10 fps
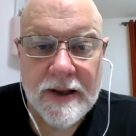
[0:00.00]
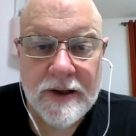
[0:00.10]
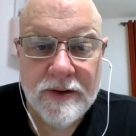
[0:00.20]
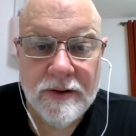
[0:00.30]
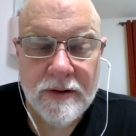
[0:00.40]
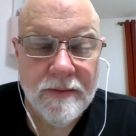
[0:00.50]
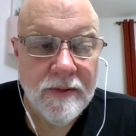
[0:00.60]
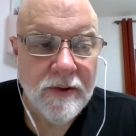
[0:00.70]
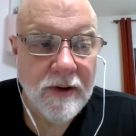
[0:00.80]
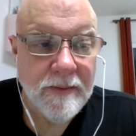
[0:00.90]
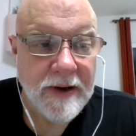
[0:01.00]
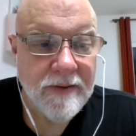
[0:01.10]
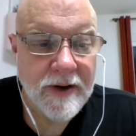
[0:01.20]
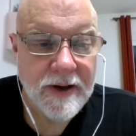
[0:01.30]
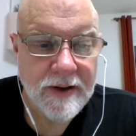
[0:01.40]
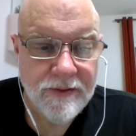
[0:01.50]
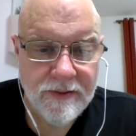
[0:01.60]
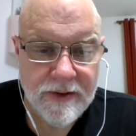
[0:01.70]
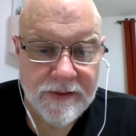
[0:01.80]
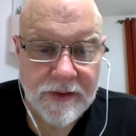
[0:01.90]
Kindle, or I'm never going to get
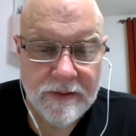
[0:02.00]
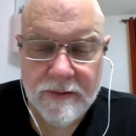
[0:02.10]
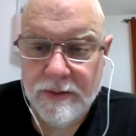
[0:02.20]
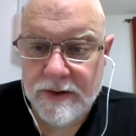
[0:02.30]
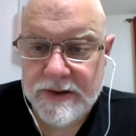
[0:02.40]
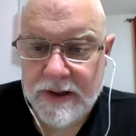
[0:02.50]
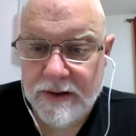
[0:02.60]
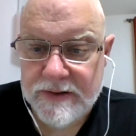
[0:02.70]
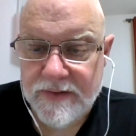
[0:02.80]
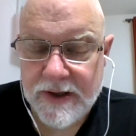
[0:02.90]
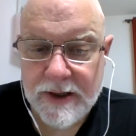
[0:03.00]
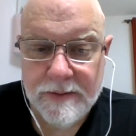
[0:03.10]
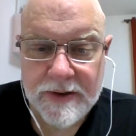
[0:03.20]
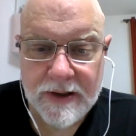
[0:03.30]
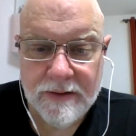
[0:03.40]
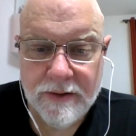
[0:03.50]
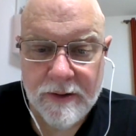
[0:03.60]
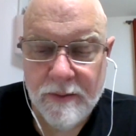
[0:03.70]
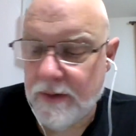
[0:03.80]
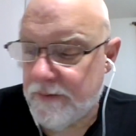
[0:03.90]
through this 100 book challenge if I keep
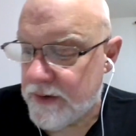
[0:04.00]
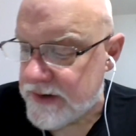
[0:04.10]
downloading more free